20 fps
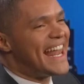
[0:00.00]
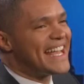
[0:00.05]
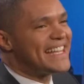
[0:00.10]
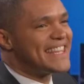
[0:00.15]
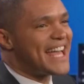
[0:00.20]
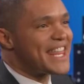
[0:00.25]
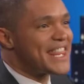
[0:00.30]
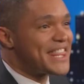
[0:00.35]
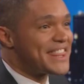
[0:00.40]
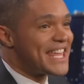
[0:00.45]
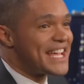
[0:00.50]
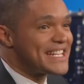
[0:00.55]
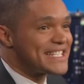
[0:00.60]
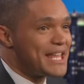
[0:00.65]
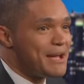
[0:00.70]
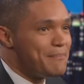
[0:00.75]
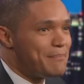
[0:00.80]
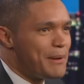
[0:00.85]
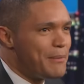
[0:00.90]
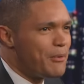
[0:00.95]
the other thing is,
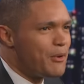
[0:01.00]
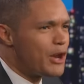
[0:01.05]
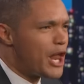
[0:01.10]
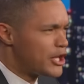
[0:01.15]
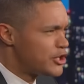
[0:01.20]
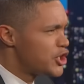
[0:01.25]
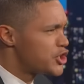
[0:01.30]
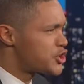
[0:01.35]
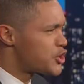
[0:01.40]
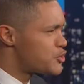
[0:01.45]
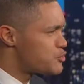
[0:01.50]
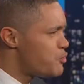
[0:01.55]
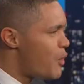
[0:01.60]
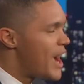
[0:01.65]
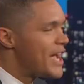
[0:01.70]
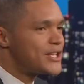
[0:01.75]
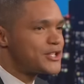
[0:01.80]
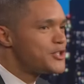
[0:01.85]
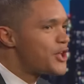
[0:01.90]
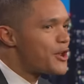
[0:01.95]
then people are like, this is
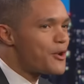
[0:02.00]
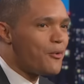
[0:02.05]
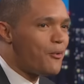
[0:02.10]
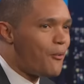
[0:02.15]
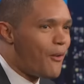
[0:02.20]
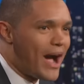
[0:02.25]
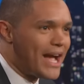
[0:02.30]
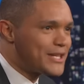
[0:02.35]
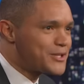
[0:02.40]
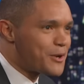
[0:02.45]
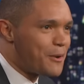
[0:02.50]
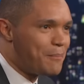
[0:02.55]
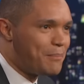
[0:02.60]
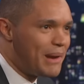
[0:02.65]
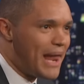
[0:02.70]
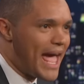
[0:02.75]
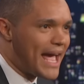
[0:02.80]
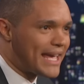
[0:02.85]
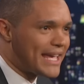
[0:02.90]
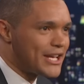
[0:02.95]
what. It's not a white or
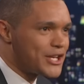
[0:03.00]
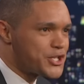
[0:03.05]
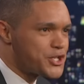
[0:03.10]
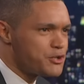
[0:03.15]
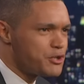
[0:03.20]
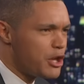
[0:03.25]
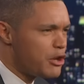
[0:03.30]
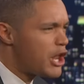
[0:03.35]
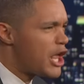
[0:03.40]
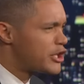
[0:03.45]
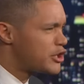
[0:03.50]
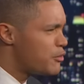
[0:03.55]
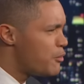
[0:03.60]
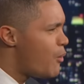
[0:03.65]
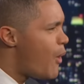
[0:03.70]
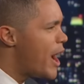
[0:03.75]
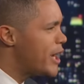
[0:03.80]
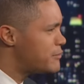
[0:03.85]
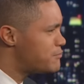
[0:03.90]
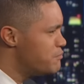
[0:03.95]
black issue. They're like, the
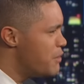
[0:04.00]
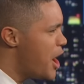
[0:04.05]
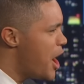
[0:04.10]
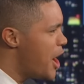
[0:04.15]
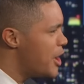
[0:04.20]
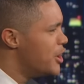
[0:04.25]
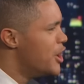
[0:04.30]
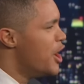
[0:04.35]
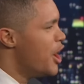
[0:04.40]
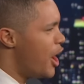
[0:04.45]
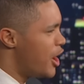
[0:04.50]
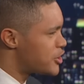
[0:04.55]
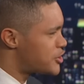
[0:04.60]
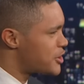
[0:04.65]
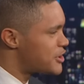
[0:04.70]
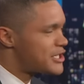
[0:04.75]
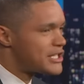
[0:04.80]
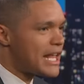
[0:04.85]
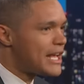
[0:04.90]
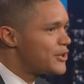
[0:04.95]
white man has.
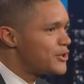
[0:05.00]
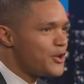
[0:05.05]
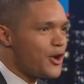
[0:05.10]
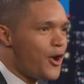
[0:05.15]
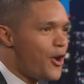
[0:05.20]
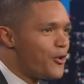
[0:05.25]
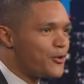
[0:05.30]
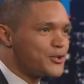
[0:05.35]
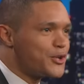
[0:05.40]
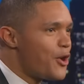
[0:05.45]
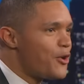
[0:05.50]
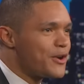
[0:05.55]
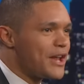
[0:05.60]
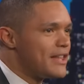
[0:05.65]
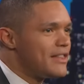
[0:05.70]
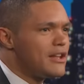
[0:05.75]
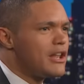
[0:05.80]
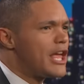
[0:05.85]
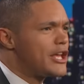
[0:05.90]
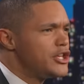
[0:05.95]
It's like, no, don't.
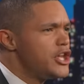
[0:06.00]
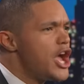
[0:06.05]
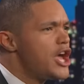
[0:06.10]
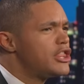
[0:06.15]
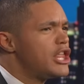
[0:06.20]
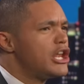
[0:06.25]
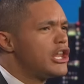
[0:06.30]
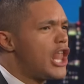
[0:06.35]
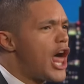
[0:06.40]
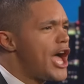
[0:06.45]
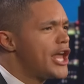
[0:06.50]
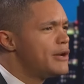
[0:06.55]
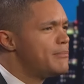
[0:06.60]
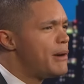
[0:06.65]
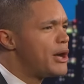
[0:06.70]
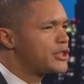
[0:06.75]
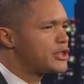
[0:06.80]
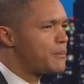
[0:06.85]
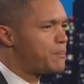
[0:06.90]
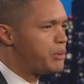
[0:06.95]
And they're like, yeah, they lied
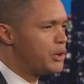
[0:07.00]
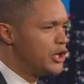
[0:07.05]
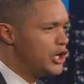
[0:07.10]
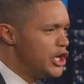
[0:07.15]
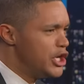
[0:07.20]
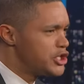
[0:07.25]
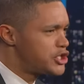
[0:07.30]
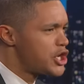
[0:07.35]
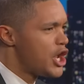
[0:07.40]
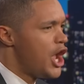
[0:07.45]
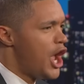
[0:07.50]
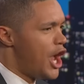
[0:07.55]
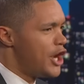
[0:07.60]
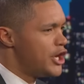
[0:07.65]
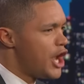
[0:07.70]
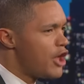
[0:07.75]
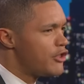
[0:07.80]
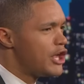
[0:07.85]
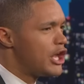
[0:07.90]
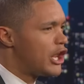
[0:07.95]
about the police, and
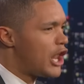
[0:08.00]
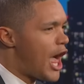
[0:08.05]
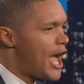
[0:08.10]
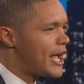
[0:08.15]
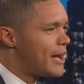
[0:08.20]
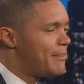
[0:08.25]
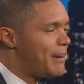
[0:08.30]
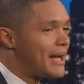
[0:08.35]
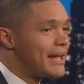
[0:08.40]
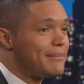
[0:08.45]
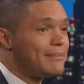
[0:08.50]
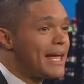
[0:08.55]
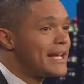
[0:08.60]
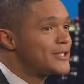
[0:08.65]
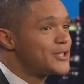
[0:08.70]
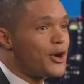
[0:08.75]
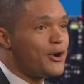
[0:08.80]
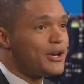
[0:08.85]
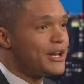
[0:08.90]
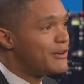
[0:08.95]
now they're lying about. I'm
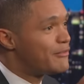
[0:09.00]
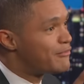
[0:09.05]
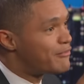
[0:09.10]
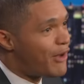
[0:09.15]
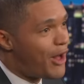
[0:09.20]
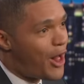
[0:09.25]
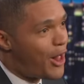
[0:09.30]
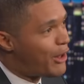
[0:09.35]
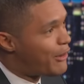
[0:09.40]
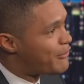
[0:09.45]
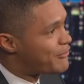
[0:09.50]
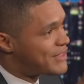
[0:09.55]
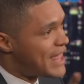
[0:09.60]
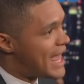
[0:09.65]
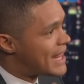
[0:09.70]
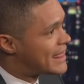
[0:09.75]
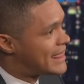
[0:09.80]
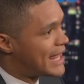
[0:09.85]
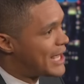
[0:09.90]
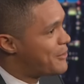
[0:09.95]
like, don't involve
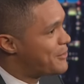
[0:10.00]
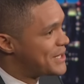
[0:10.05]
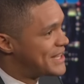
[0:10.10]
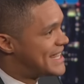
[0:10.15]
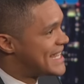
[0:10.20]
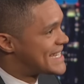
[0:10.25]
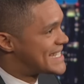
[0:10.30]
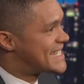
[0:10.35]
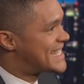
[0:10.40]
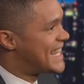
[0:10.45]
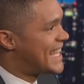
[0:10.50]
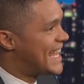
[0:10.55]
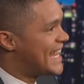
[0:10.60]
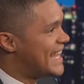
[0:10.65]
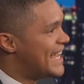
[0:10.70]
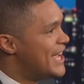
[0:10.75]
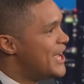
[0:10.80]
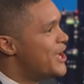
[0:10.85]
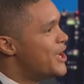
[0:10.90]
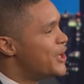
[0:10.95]
that thing with this
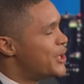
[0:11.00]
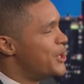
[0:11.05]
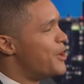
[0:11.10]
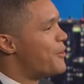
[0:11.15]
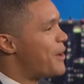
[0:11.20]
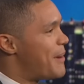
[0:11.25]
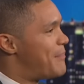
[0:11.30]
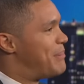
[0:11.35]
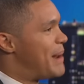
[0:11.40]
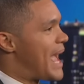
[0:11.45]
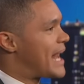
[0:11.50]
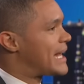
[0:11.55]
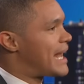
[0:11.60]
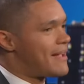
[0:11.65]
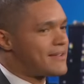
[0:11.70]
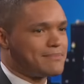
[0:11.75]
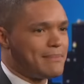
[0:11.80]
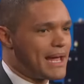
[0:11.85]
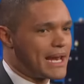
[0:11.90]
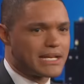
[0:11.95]
thing. You know where Black
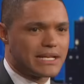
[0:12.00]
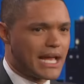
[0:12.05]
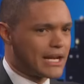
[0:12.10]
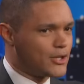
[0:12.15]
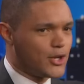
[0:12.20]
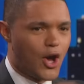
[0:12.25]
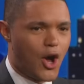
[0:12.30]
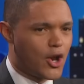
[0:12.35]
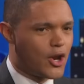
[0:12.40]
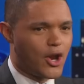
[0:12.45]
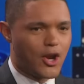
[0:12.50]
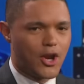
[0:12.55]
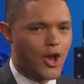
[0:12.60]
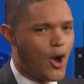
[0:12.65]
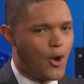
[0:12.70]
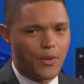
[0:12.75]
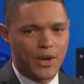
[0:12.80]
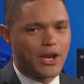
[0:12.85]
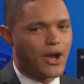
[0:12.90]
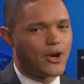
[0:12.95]
Lives Matter is like, no,
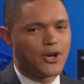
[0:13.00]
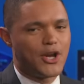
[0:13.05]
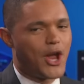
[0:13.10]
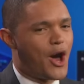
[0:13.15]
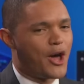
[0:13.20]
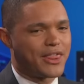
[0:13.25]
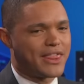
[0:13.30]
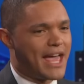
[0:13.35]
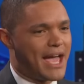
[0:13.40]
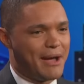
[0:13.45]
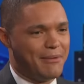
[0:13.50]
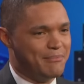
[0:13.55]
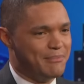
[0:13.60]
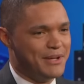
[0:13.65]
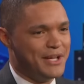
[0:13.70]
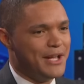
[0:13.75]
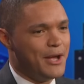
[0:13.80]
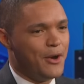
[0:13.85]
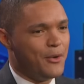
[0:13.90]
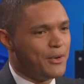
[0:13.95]
we don't know
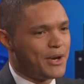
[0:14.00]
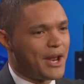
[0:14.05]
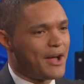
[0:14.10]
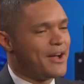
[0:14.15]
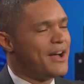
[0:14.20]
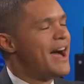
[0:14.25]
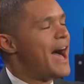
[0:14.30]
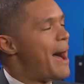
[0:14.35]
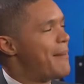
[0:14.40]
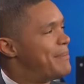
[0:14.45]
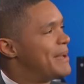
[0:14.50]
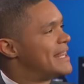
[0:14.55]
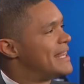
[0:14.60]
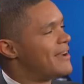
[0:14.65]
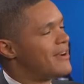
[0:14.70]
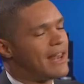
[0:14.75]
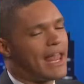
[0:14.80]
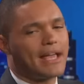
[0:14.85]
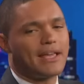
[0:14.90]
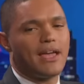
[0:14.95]
them. We don't. I bet
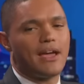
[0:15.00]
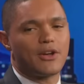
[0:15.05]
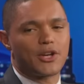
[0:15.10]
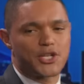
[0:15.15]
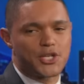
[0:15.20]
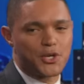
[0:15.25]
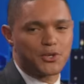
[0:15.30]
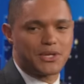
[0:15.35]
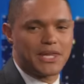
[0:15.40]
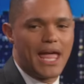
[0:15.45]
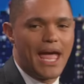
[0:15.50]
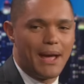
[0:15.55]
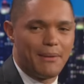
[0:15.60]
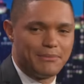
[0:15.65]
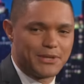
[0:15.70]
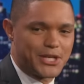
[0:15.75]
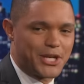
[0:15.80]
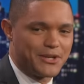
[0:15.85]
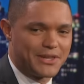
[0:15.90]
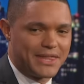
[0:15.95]
they're like, yeah, shoot them.